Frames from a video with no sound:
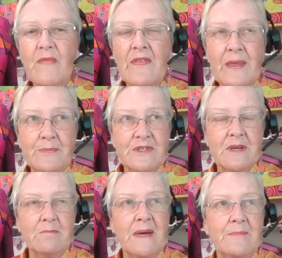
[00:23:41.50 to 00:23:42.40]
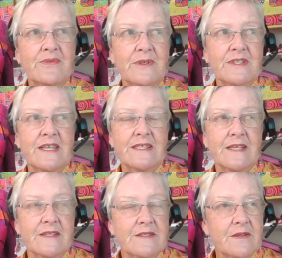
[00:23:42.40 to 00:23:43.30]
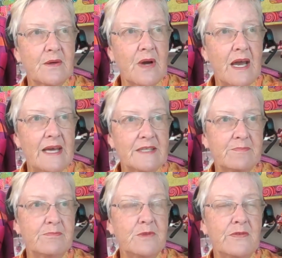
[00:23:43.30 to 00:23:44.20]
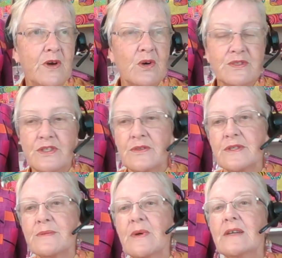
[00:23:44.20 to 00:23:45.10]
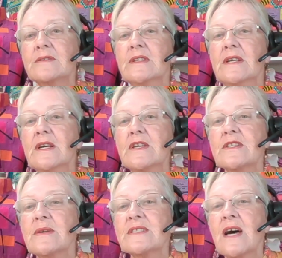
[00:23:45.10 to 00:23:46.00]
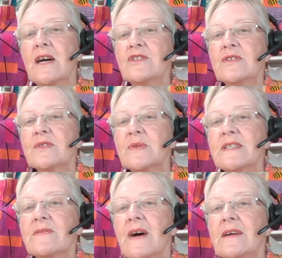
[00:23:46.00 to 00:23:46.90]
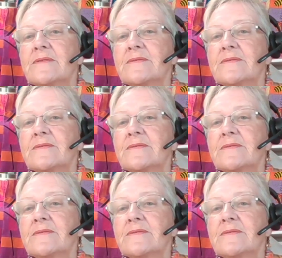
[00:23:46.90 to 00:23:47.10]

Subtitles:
they put up my processing, so I had to move it onto you as well. So it's 125.